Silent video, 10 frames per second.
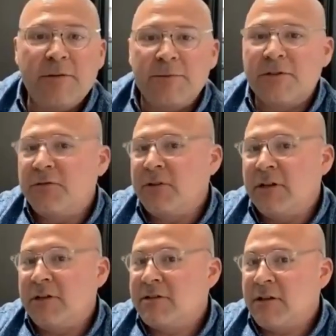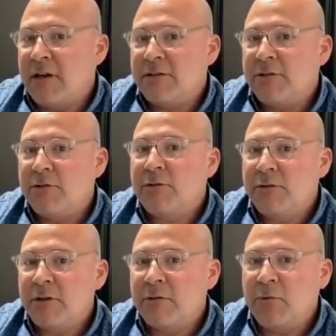specifically does not do
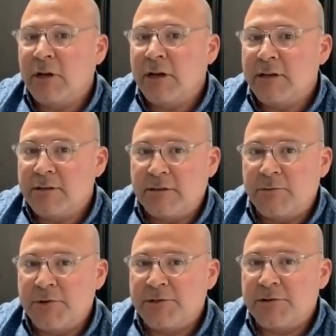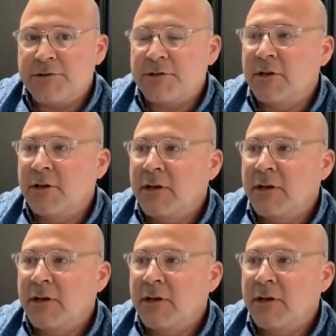compliance research.